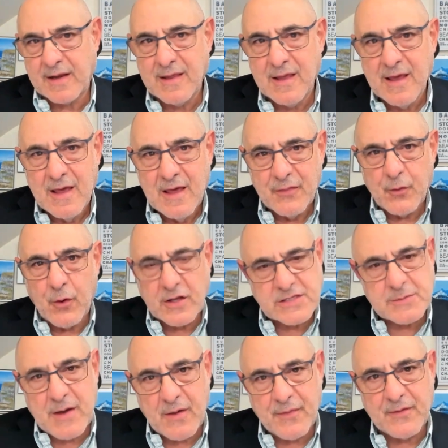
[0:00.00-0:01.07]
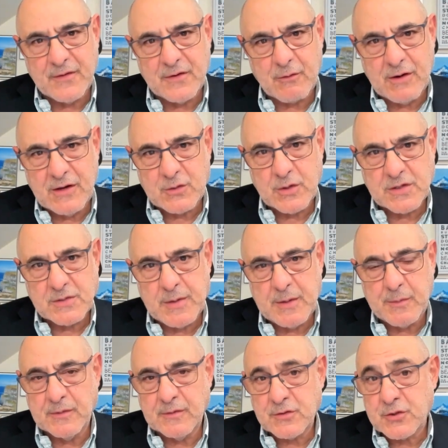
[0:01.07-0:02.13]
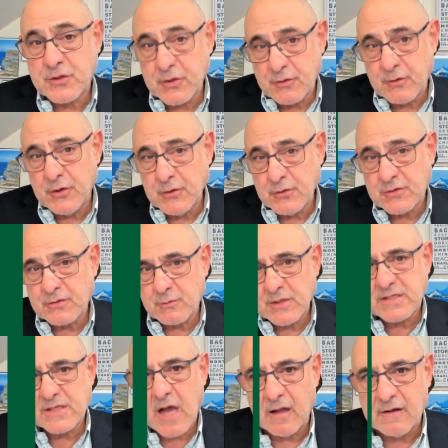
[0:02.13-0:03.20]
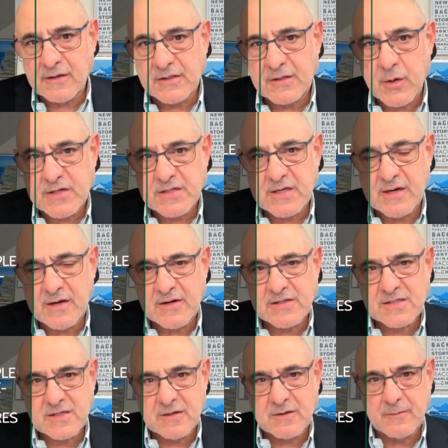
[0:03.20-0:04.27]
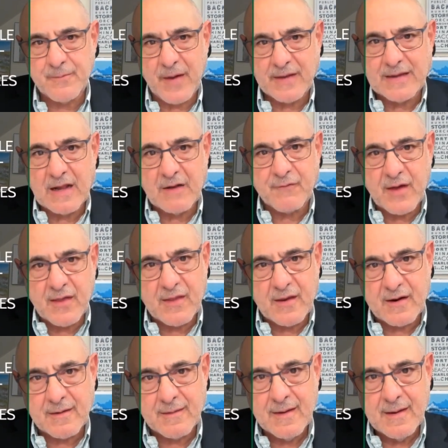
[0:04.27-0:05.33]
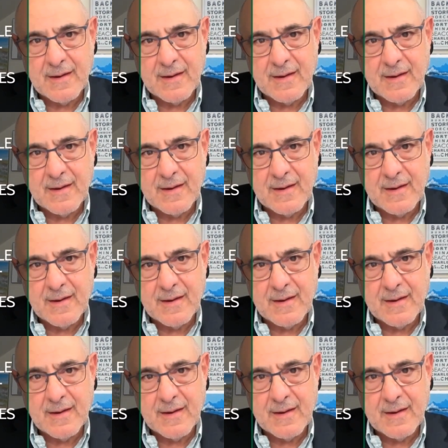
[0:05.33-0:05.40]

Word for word: Any thoughts about the degree to which people should use risk tolerance questionnaires to identify their